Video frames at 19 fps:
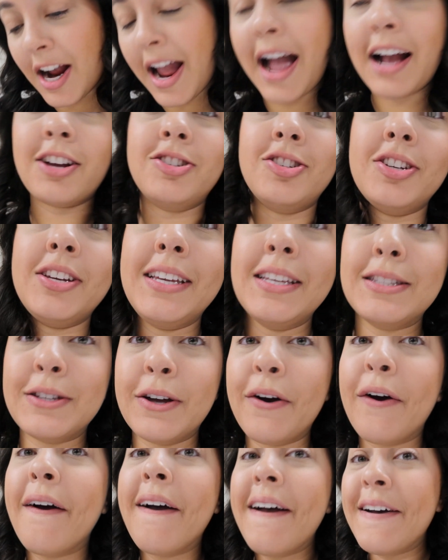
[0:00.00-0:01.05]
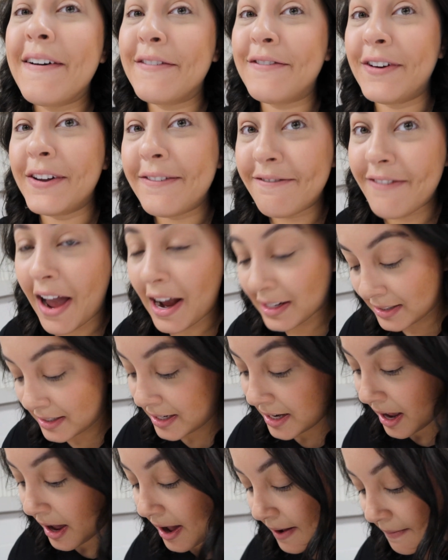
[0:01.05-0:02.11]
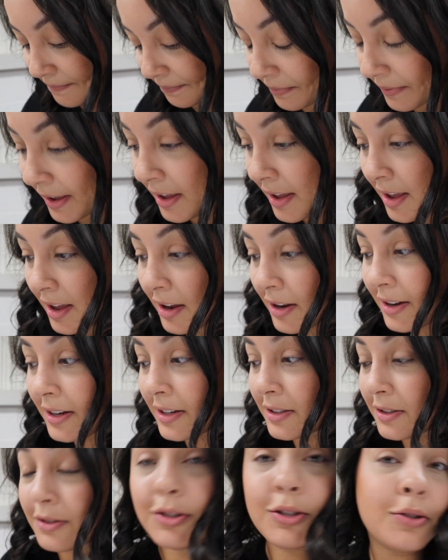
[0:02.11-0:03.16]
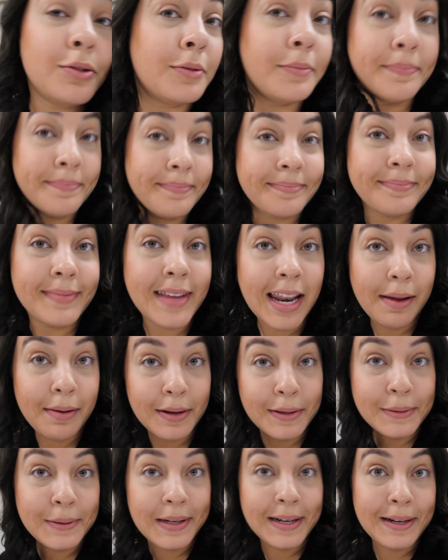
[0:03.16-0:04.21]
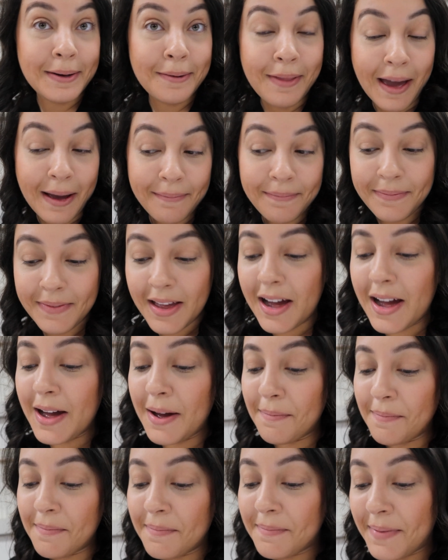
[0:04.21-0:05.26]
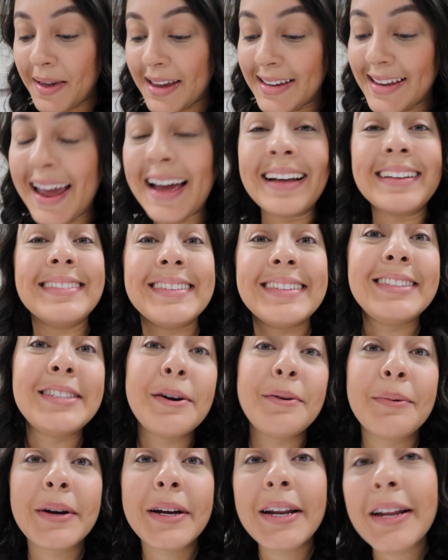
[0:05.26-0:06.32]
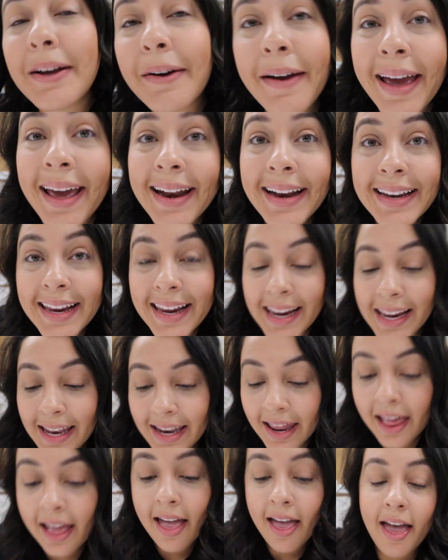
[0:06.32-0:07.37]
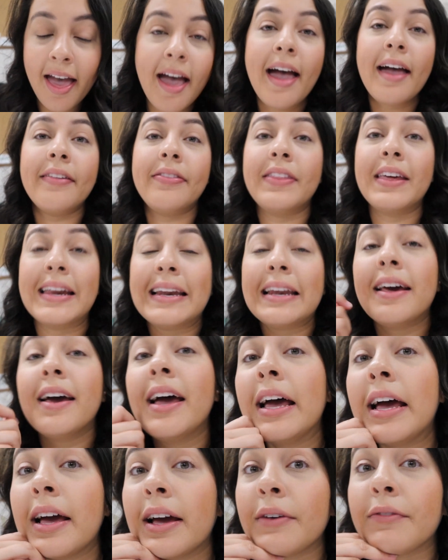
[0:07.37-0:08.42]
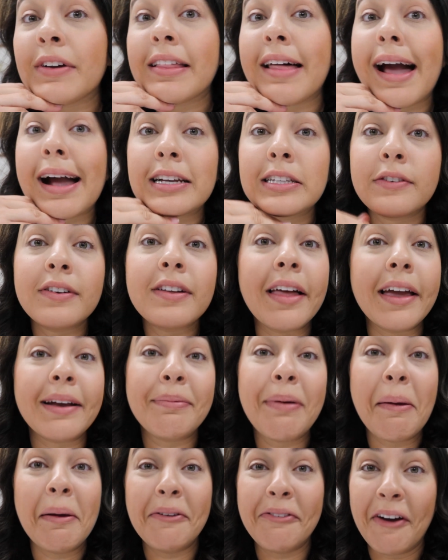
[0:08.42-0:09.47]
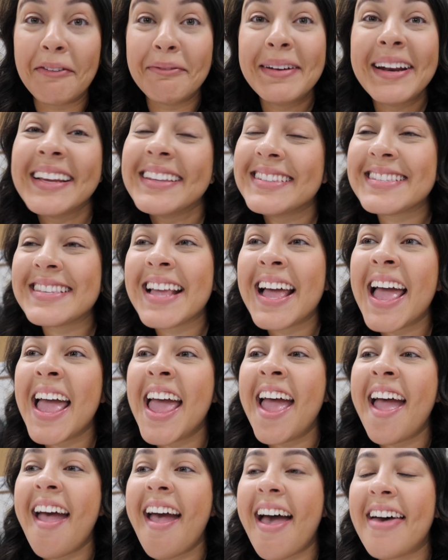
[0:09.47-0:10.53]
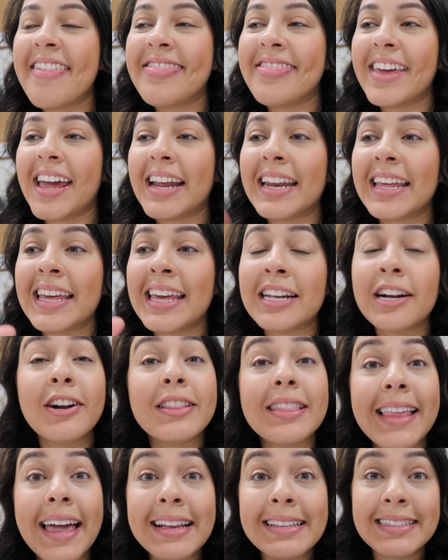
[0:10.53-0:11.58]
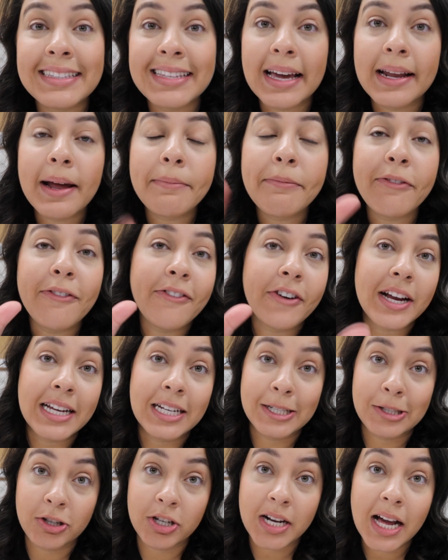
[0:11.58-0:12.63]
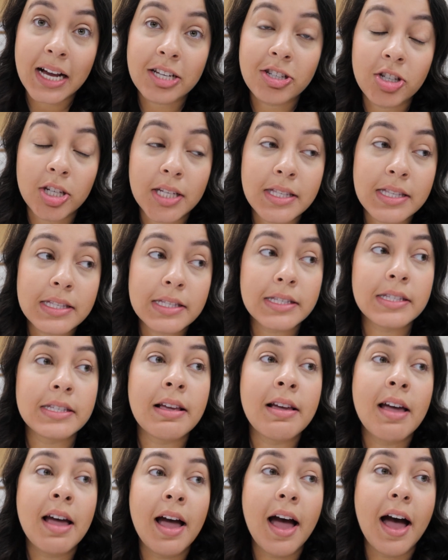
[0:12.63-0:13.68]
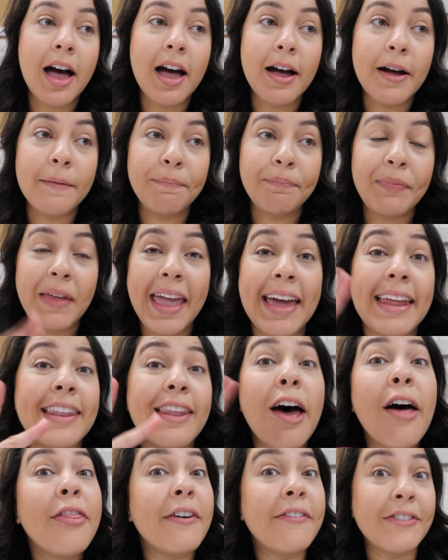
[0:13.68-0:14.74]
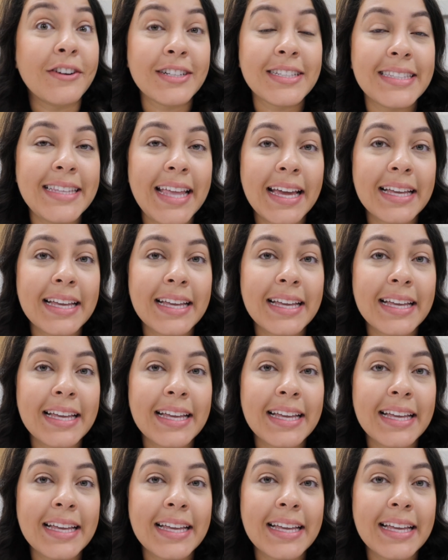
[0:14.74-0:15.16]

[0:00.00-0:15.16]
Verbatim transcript: actually. So fun fact to anyone who didn't know about. But yeah, so we're gonna go ahead and eat and then relax for like maybe 5 minutes and then get our lights set up for introductions and the first